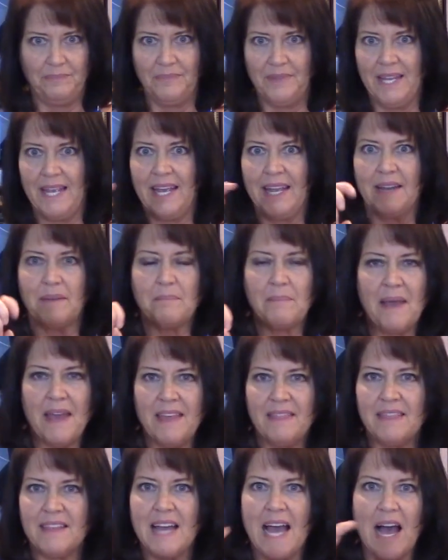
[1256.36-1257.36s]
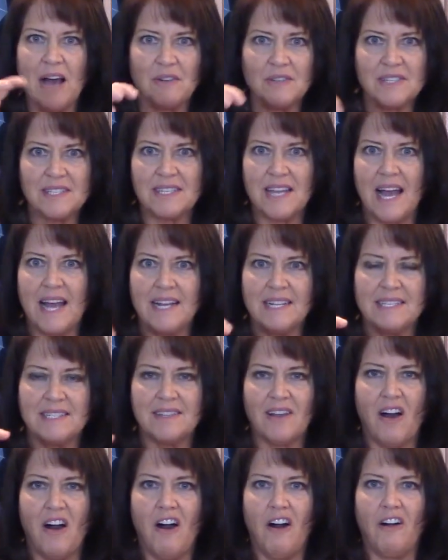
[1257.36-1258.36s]
it made the outsides
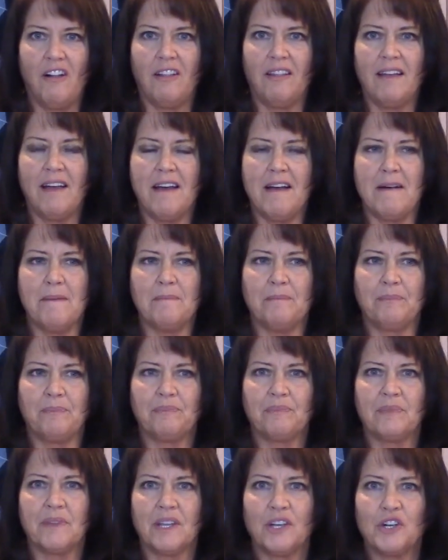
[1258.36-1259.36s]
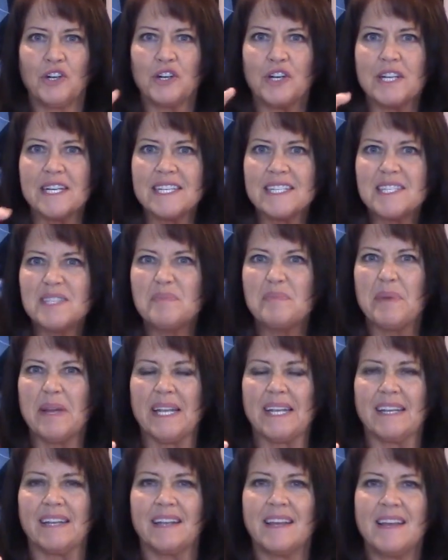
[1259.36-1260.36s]
all crisp
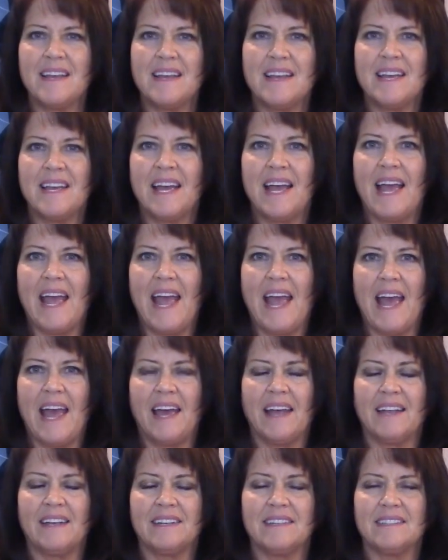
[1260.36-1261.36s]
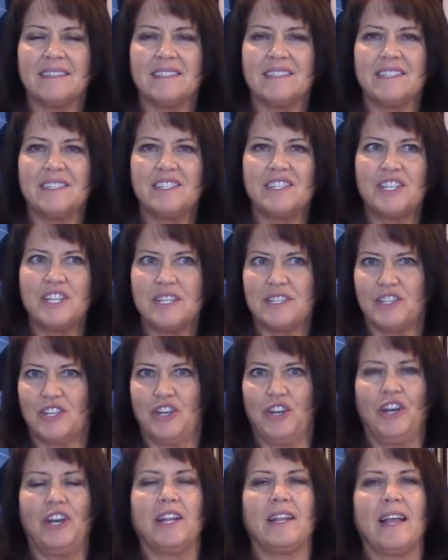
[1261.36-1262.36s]
and just
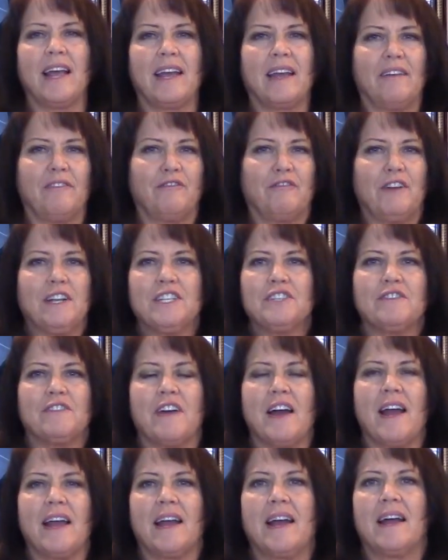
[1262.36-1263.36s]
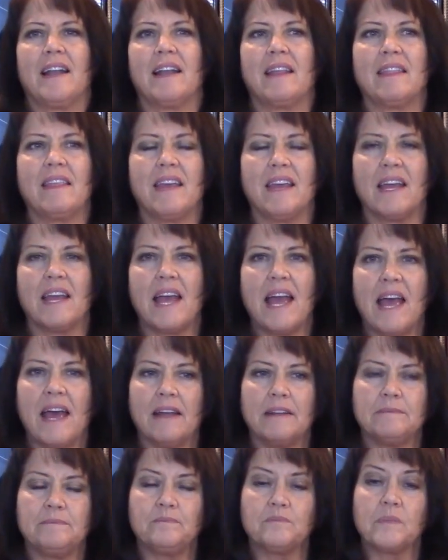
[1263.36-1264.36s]
good, like a French fry kind of thing.
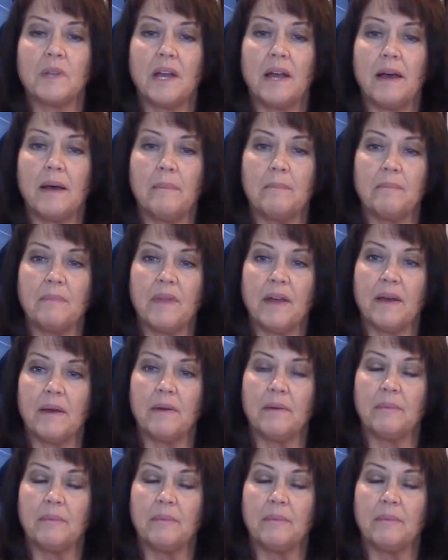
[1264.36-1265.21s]
And the